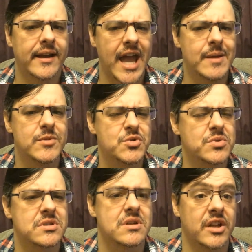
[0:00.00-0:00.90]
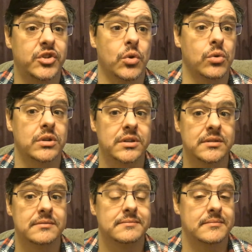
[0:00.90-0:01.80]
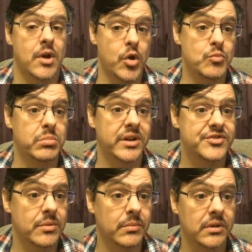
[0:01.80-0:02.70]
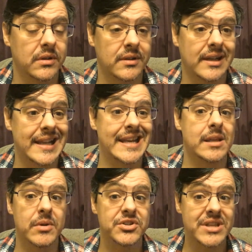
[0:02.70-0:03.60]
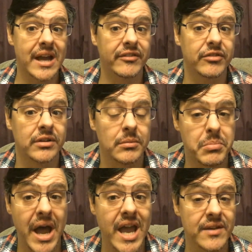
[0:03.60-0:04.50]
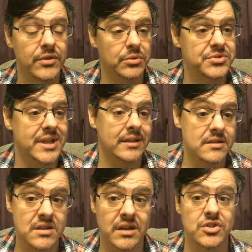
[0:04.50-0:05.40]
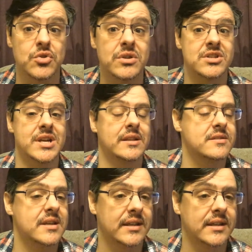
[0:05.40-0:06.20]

Hamish was a dog and owned by someone and clearly must have behavioural standards. I took the chance.